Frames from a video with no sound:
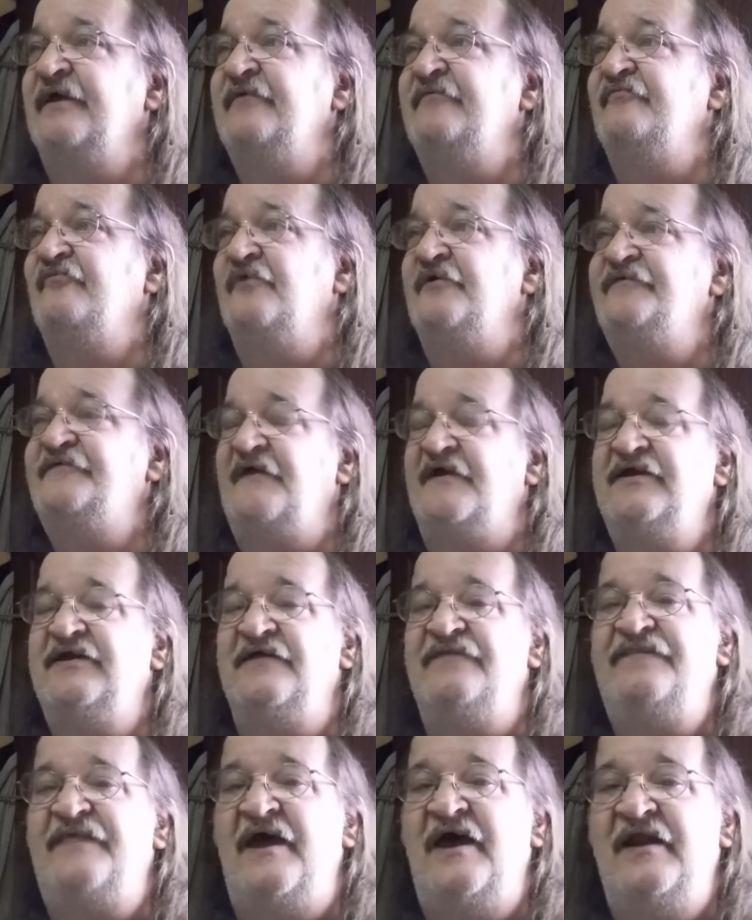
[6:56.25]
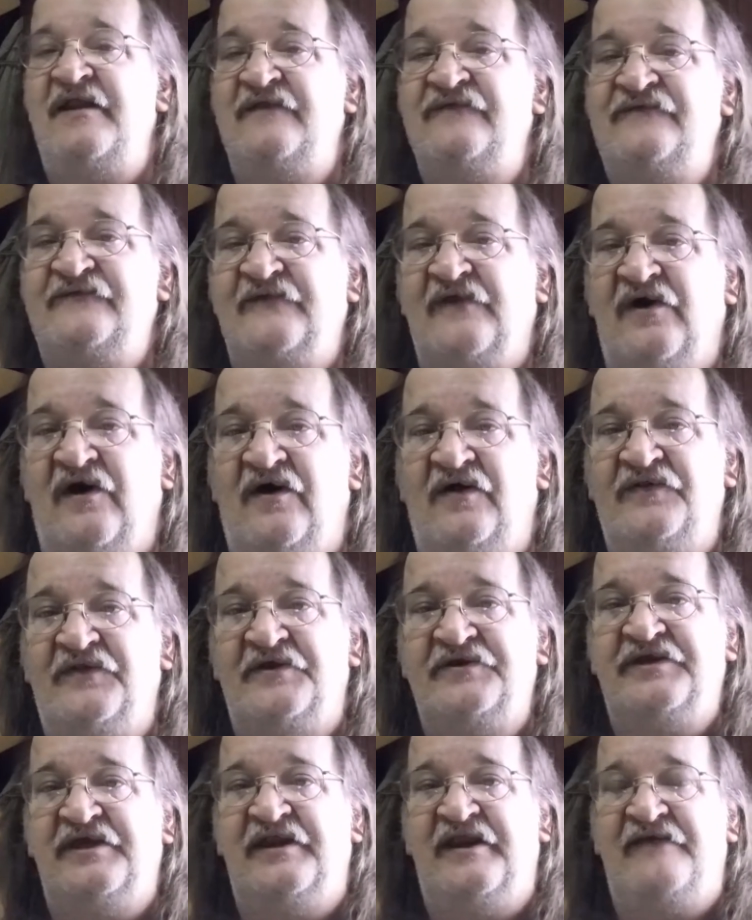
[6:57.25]
and once I get that installed
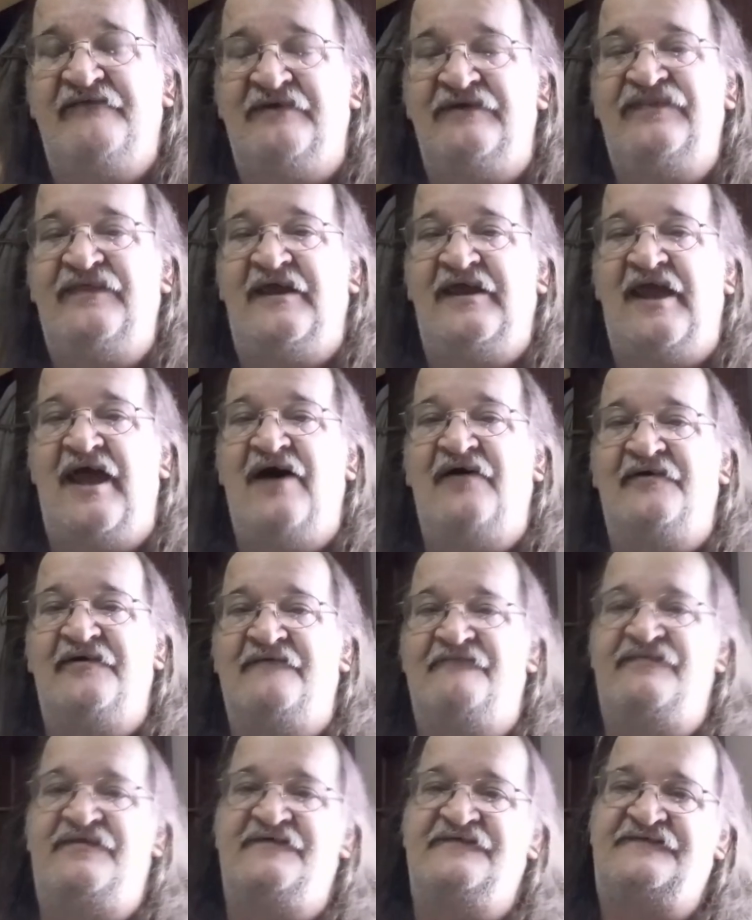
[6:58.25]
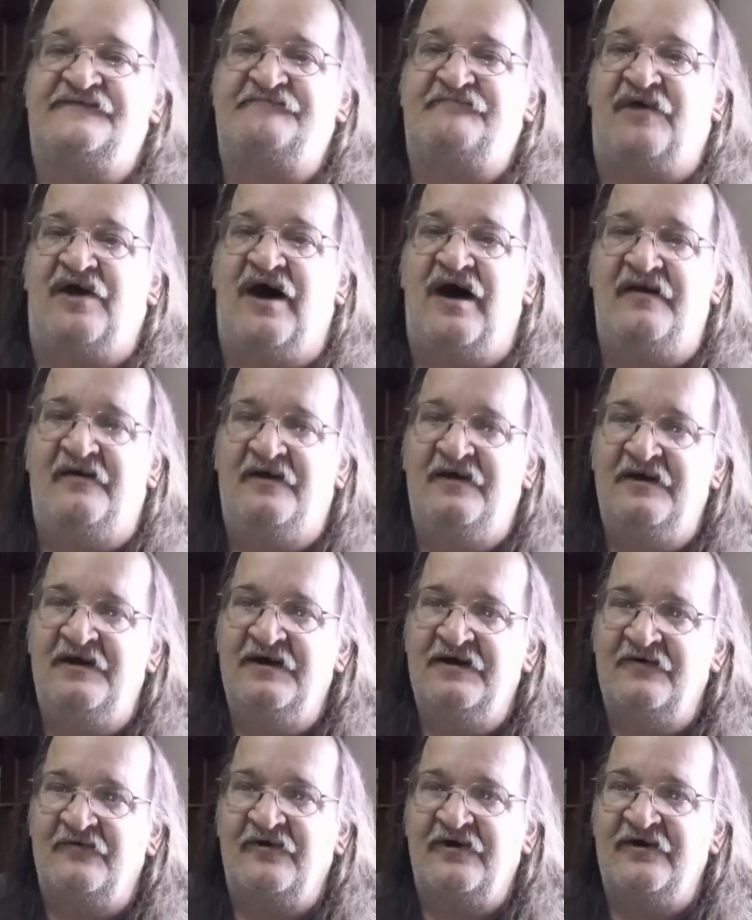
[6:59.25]
and get everything out of the spot
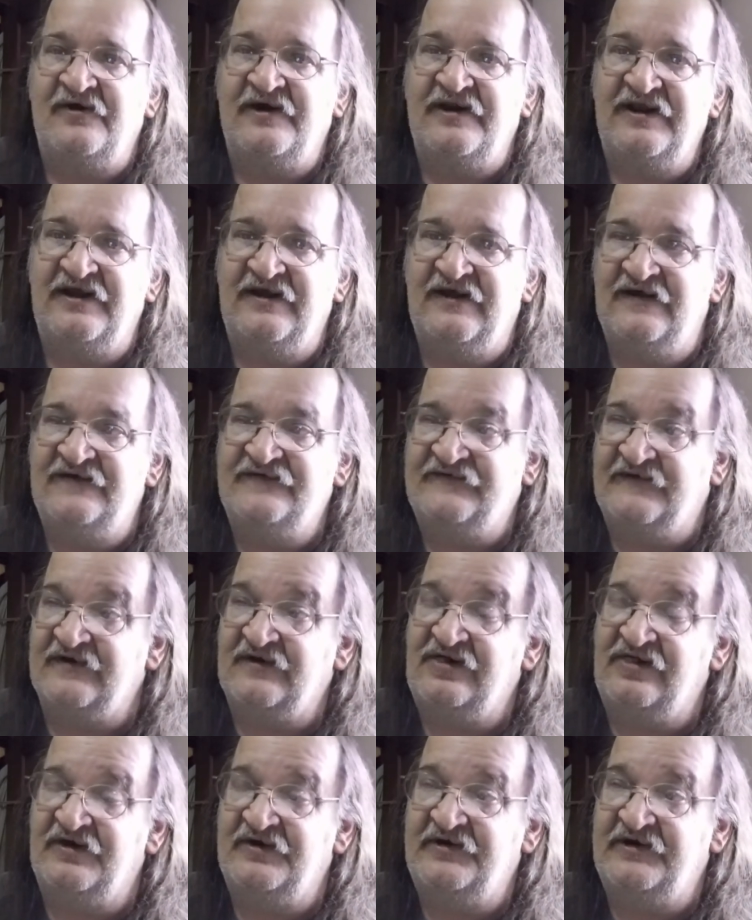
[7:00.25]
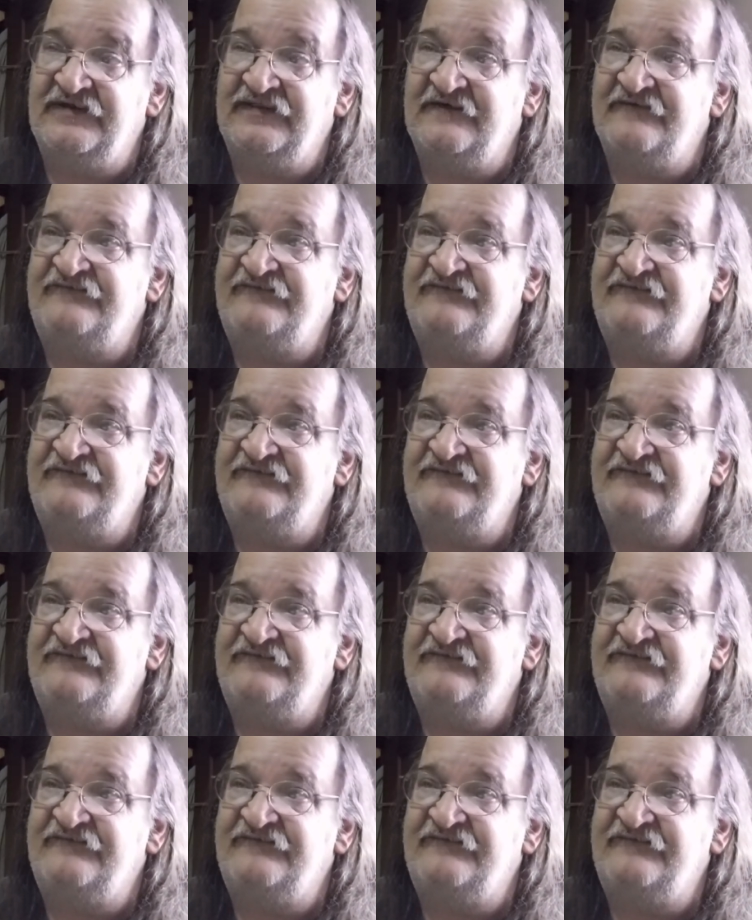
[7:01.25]
where it is, including the